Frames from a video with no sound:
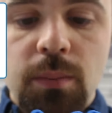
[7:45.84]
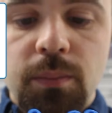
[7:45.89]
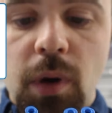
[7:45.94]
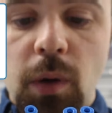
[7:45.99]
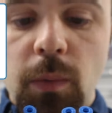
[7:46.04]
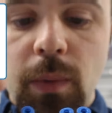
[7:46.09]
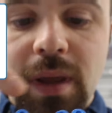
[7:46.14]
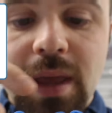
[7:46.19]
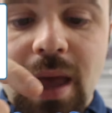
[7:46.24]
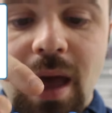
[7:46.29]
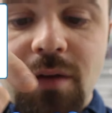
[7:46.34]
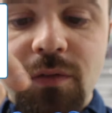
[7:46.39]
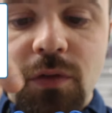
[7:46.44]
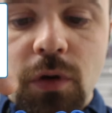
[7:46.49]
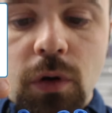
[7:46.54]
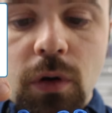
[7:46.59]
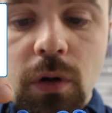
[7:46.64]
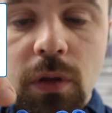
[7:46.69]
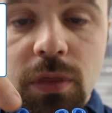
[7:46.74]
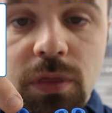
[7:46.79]
But we have
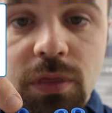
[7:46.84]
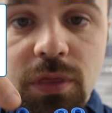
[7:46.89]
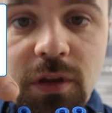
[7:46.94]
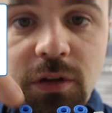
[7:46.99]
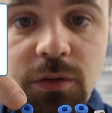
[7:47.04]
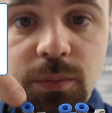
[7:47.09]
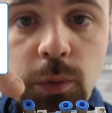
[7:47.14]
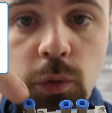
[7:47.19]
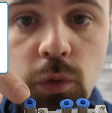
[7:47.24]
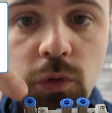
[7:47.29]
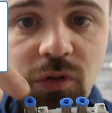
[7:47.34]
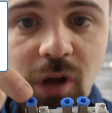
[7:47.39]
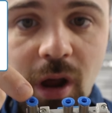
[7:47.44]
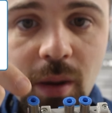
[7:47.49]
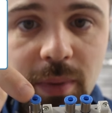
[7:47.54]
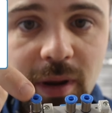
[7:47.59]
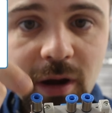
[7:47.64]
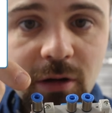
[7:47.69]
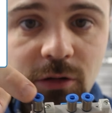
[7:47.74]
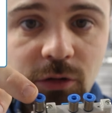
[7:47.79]
this port
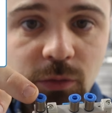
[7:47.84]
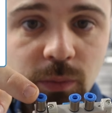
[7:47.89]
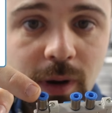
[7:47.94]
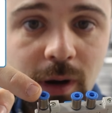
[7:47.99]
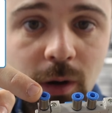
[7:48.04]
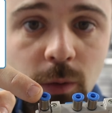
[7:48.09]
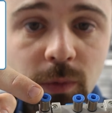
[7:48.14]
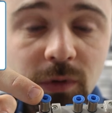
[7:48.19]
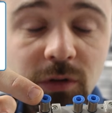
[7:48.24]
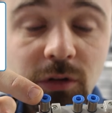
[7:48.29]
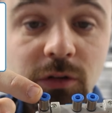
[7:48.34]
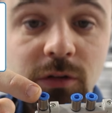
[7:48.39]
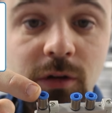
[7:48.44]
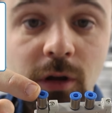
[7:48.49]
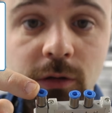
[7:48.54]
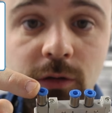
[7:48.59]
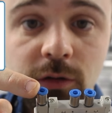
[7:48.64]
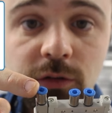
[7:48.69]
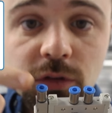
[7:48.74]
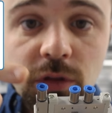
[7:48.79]
up here as well, which is
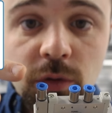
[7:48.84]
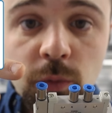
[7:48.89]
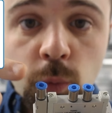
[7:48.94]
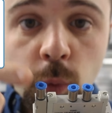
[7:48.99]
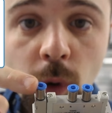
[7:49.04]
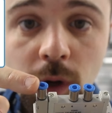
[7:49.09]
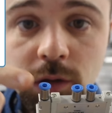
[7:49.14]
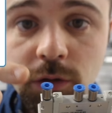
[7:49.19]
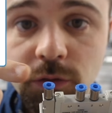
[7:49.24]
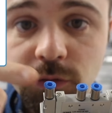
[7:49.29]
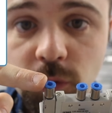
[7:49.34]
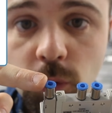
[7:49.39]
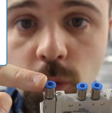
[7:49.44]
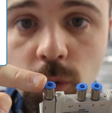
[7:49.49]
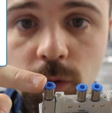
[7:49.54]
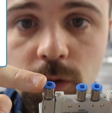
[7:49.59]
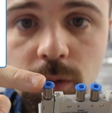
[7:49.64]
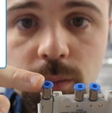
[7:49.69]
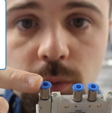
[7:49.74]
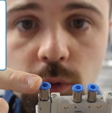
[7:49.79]
known as the
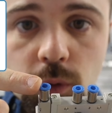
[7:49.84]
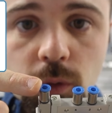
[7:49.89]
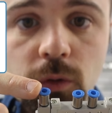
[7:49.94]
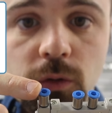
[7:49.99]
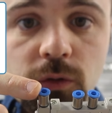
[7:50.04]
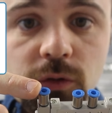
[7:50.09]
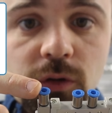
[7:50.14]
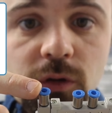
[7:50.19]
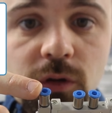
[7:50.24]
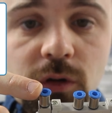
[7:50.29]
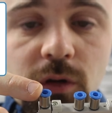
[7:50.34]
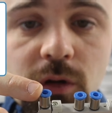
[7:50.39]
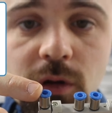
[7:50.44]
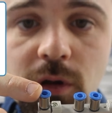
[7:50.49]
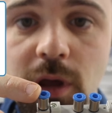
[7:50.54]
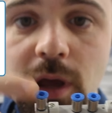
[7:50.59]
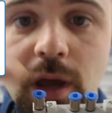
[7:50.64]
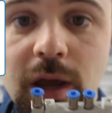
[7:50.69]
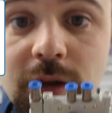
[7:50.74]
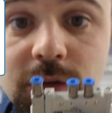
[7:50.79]
1-4 port.
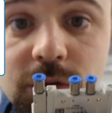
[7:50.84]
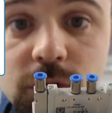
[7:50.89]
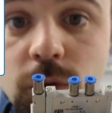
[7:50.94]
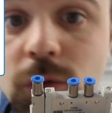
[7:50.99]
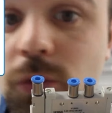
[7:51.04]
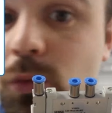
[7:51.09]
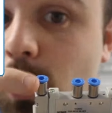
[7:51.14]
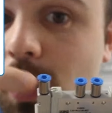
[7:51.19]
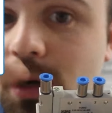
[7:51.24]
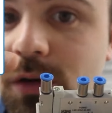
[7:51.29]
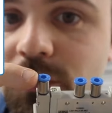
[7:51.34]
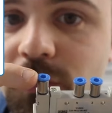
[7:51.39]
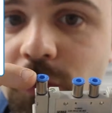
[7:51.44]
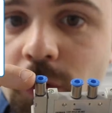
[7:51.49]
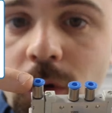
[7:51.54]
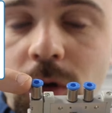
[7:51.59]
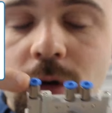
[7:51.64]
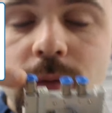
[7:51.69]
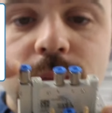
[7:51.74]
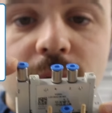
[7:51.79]
It's called
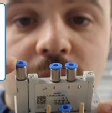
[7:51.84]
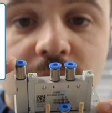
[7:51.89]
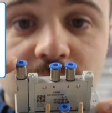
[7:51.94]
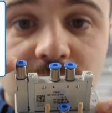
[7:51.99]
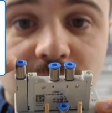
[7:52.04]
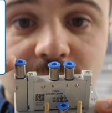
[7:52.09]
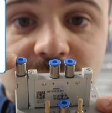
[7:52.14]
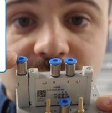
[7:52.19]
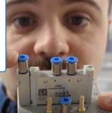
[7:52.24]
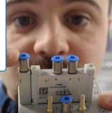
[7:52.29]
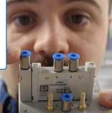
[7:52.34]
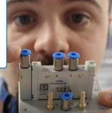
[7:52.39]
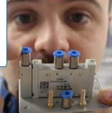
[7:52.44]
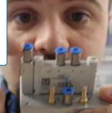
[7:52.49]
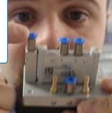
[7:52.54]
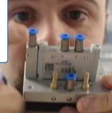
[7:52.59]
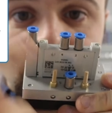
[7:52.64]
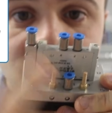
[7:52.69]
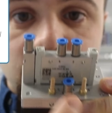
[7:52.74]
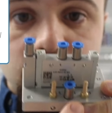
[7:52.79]
1-4 because it
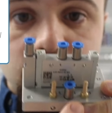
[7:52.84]
connects